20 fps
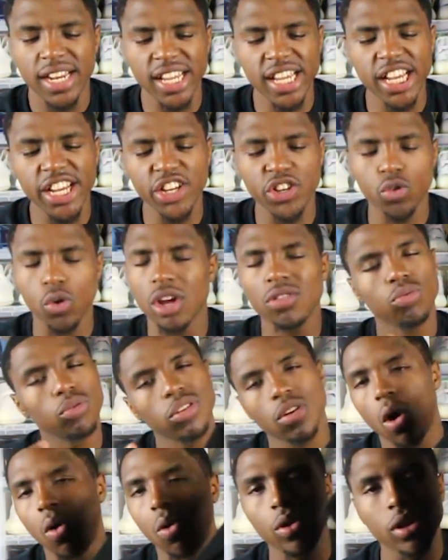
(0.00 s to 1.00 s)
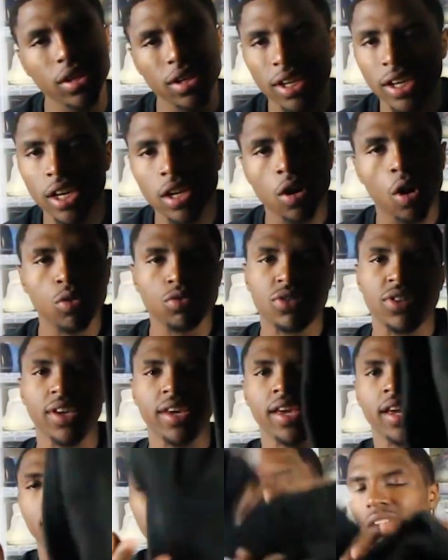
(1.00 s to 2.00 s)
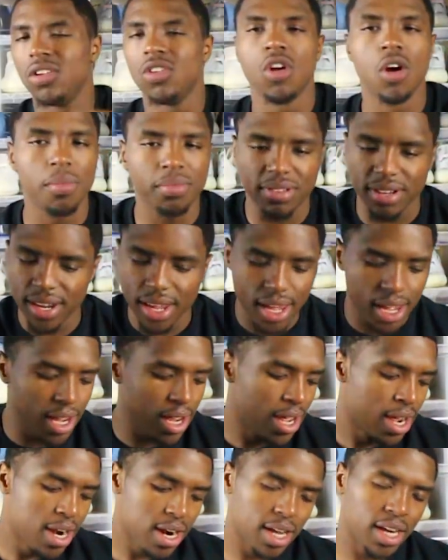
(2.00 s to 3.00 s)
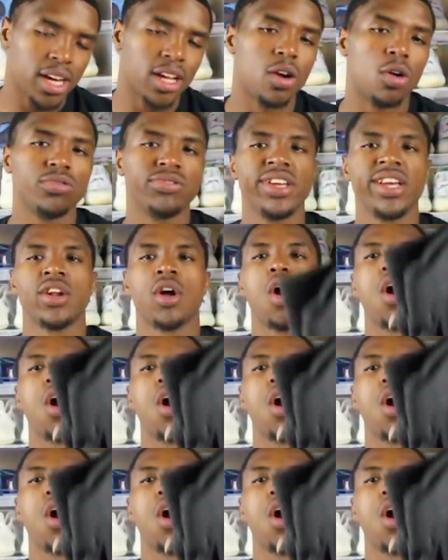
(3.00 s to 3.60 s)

These joints was only the good old 10. You know what I'm saying? The good old 10. I